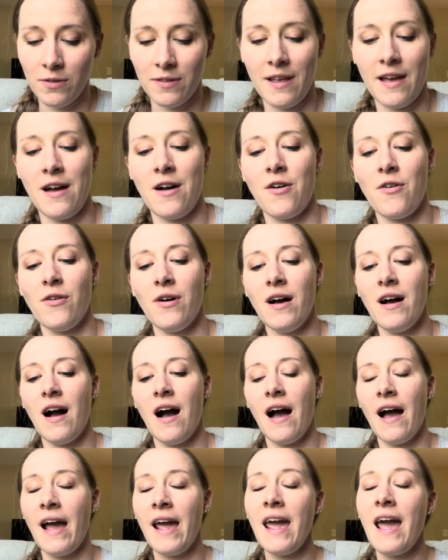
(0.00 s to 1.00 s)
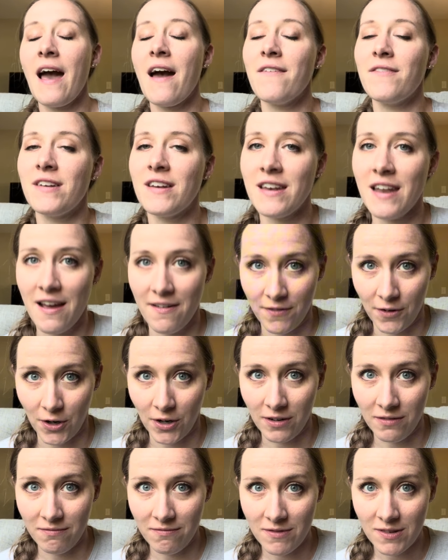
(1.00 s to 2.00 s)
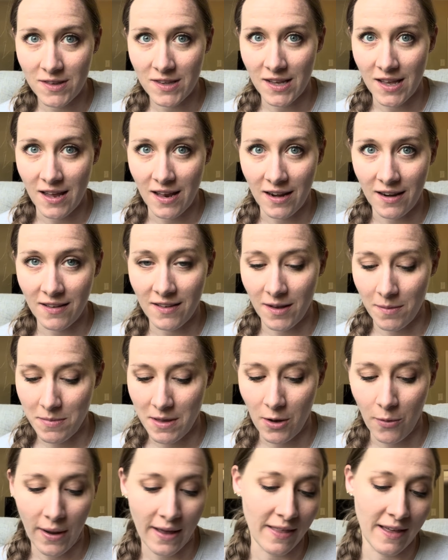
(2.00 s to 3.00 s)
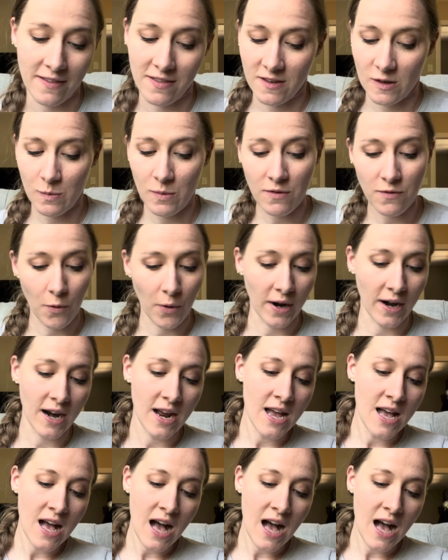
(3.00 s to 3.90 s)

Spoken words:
Now, I have never seen something quite like this before.